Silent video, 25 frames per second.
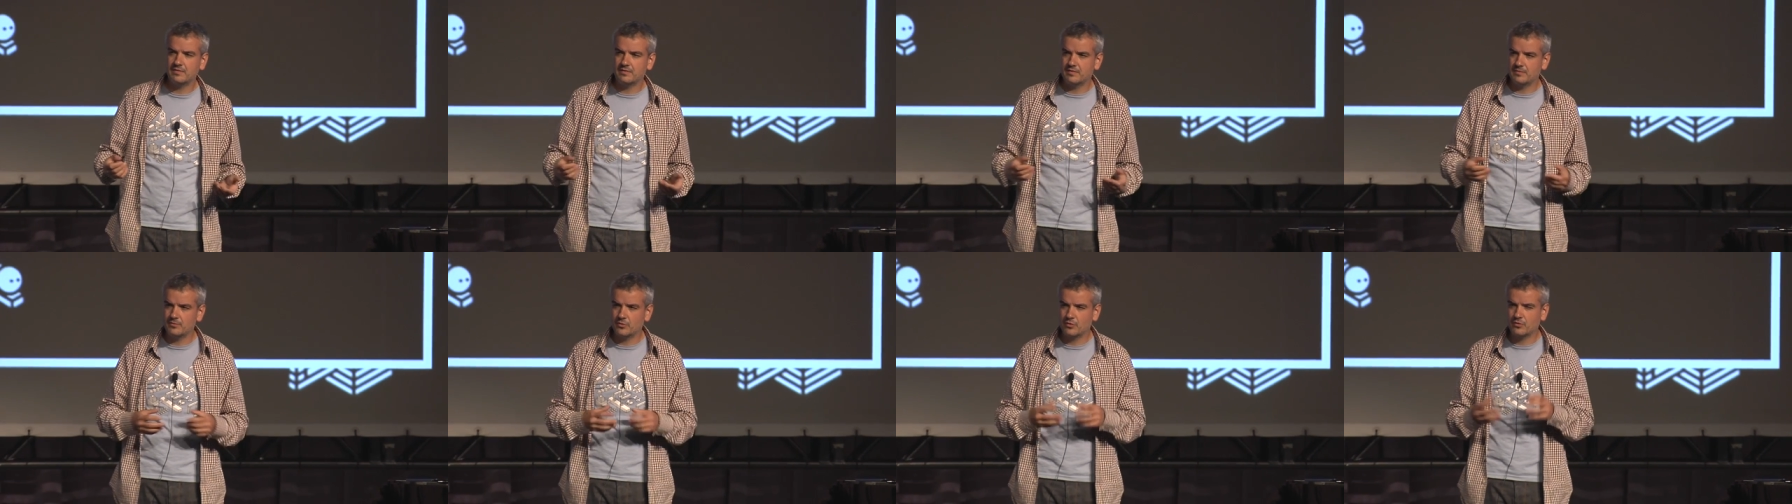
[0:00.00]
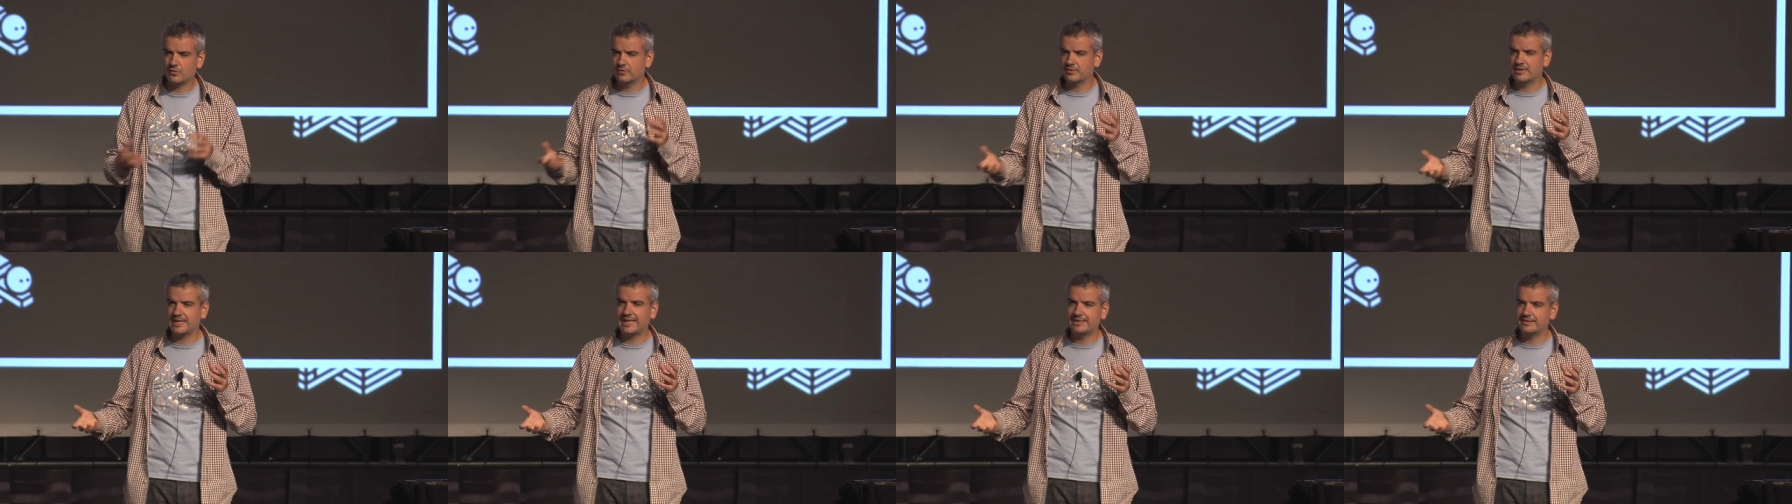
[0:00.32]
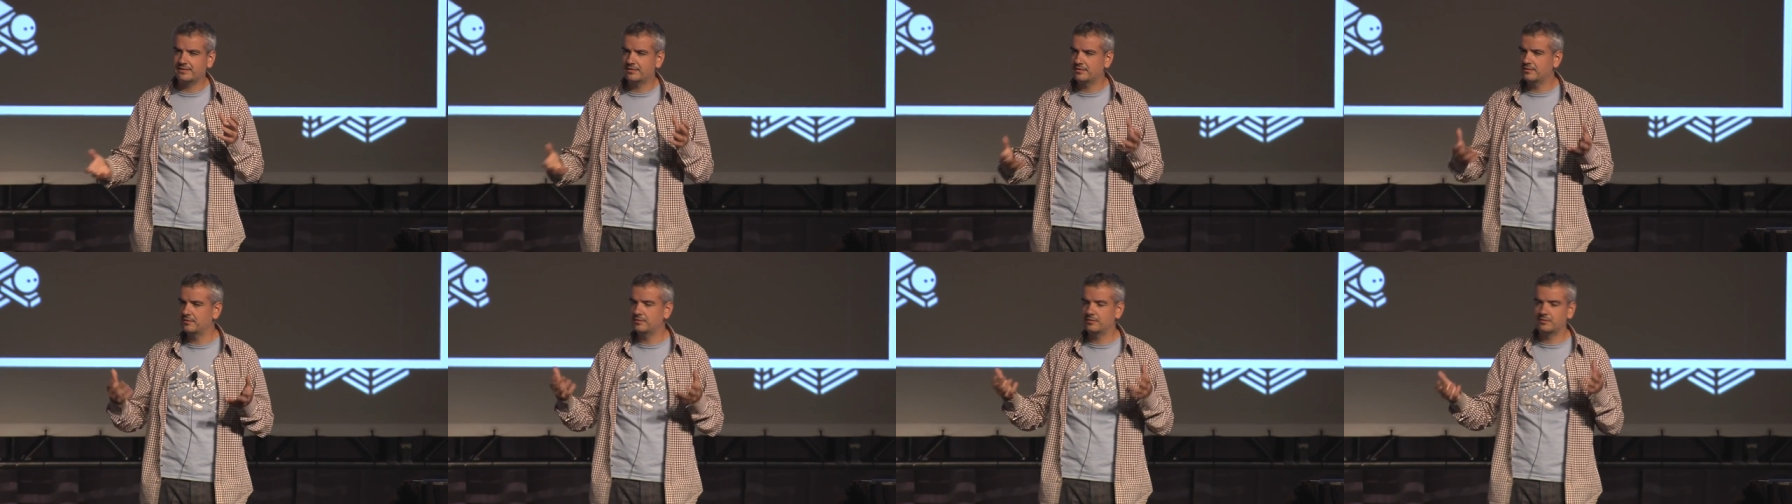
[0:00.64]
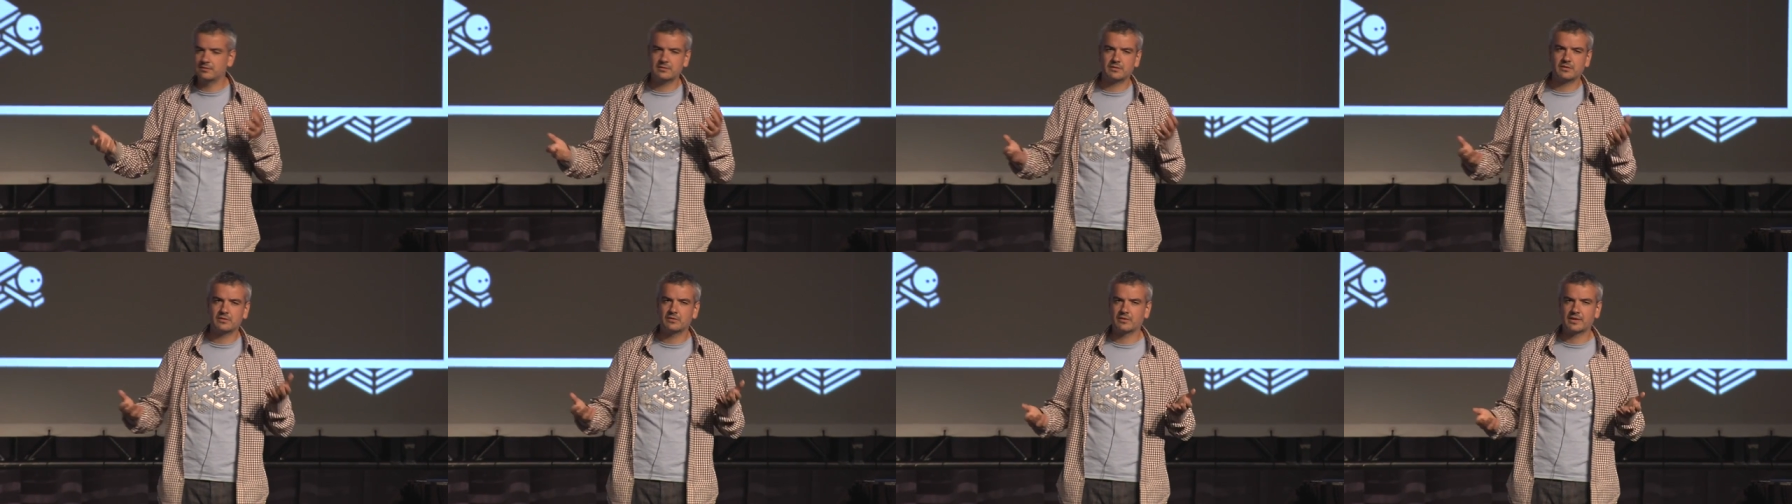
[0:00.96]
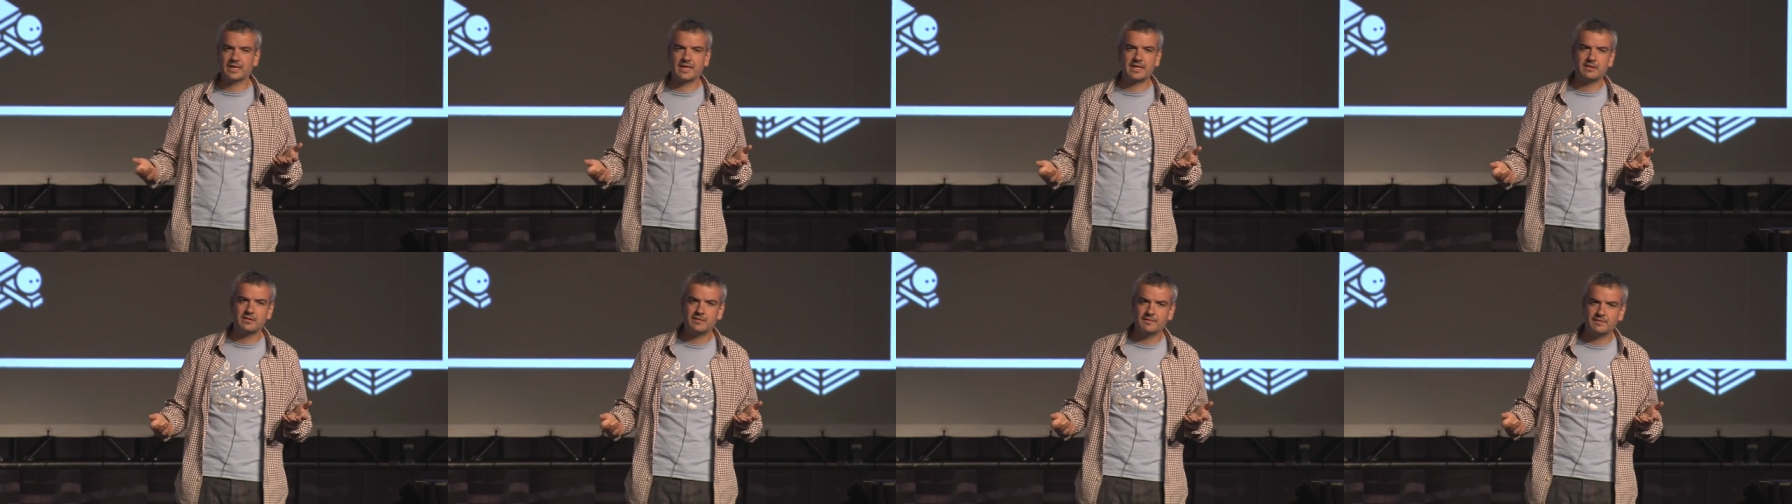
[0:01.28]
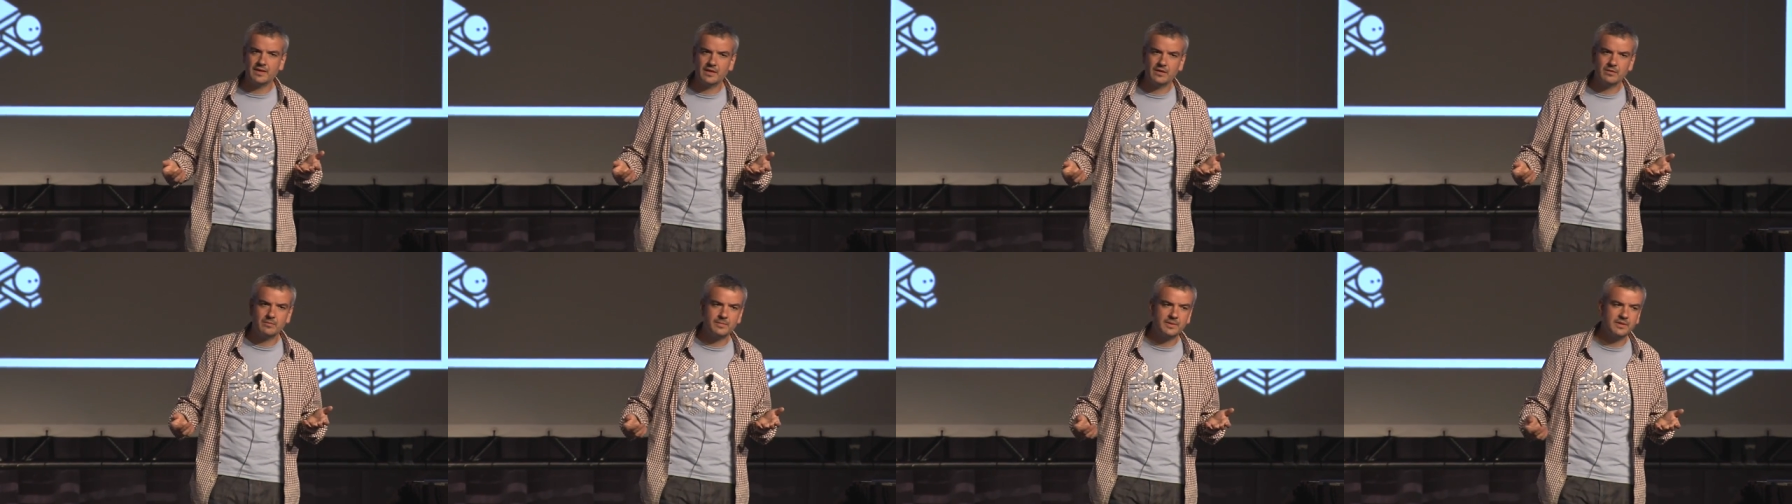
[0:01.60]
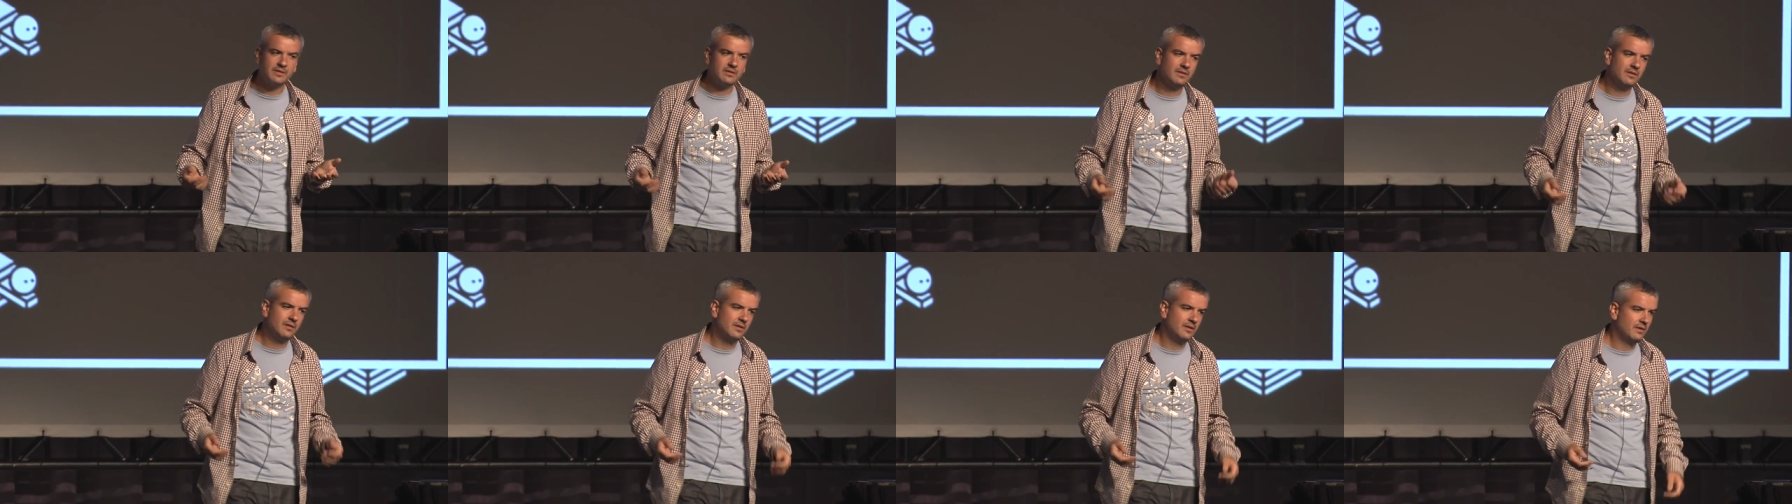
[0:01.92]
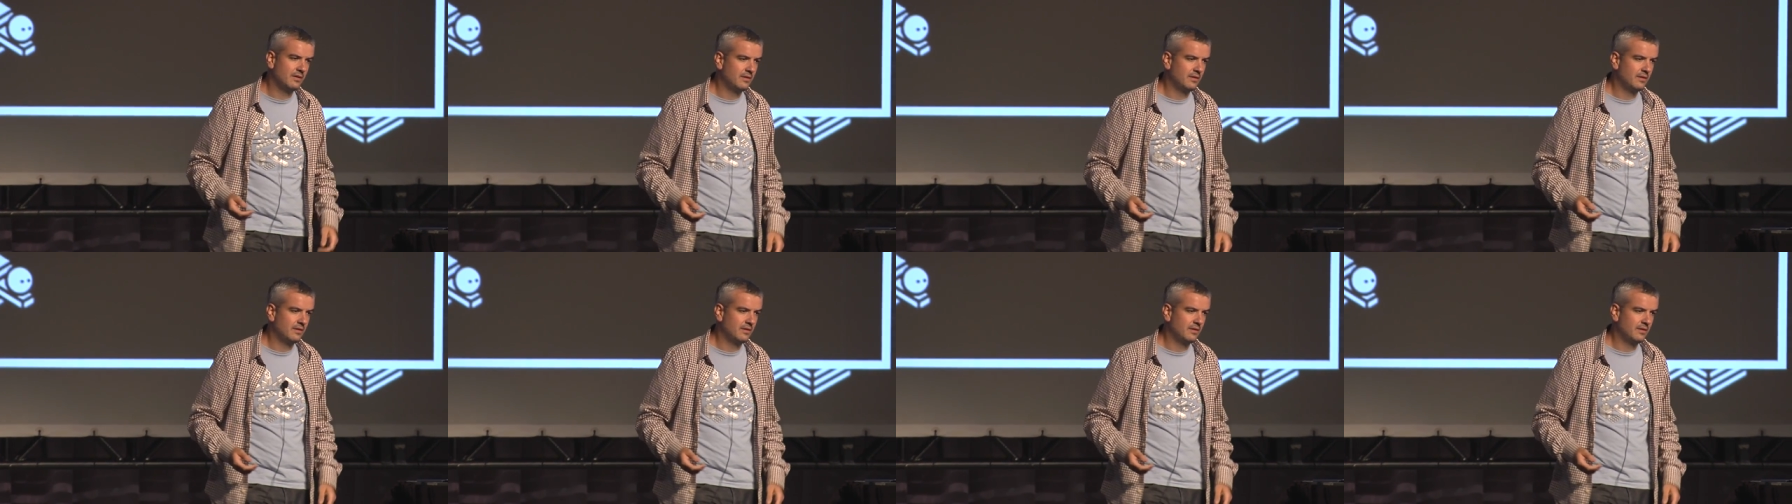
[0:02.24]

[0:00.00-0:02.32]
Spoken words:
of democratizing game development.